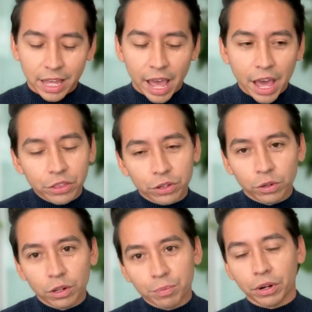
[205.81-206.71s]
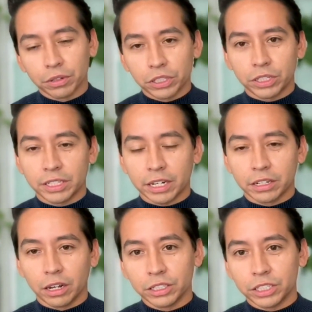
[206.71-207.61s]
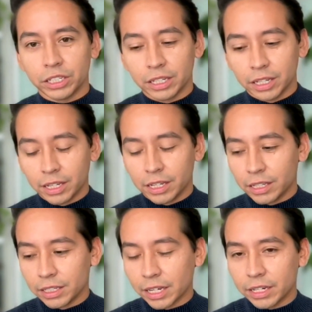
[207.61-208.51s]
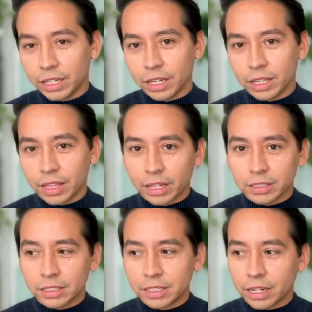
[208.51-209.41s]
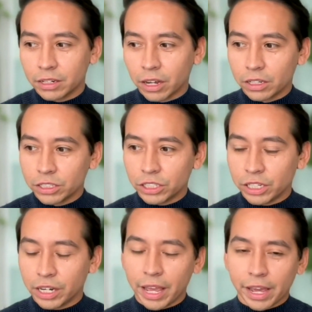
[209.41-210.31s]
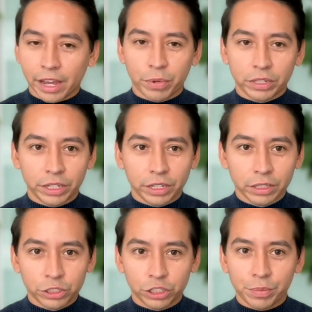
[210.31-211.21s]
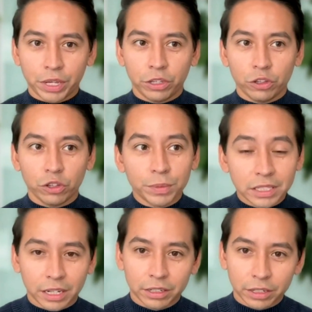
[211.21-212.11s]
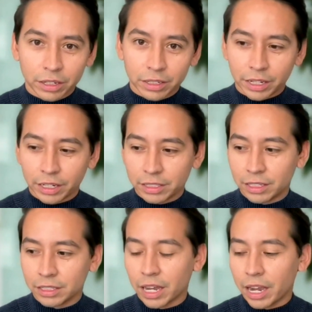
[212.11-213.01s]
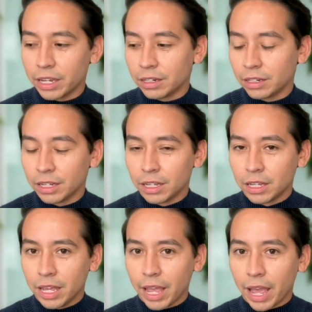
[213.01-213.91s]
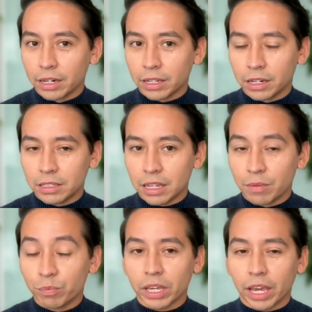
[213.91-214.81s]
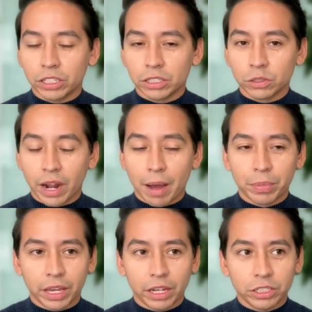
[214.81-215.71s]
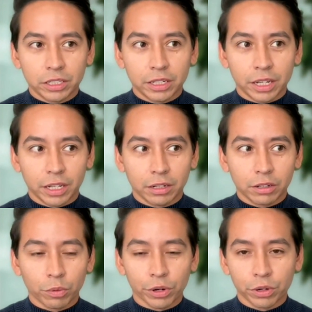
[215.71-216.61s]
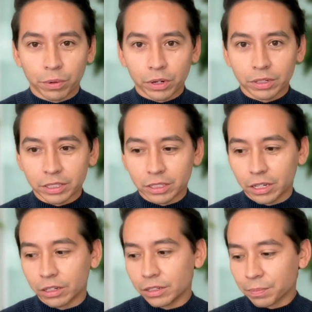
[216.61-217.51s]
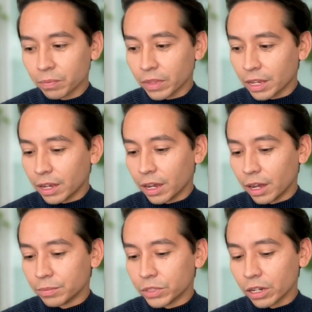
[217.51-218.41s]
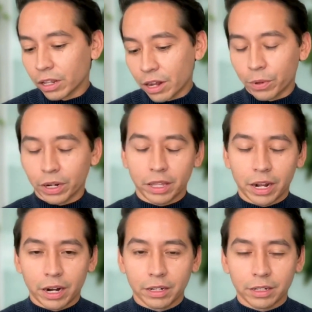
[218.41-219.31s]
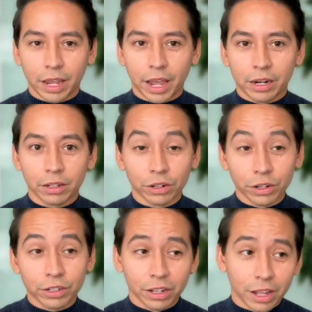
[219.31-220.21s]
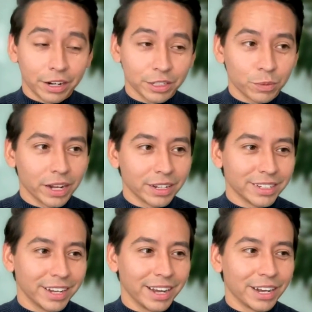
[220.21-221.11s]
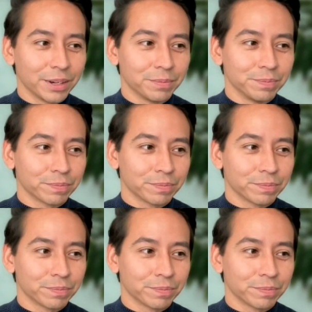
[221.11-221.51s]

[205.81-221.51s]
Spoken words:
ethical approach to technology. This idea that technology and AI in particular should be human-centered in its design and in its implications or application in the real world. And so did a lot of work there and learned a lot as well. And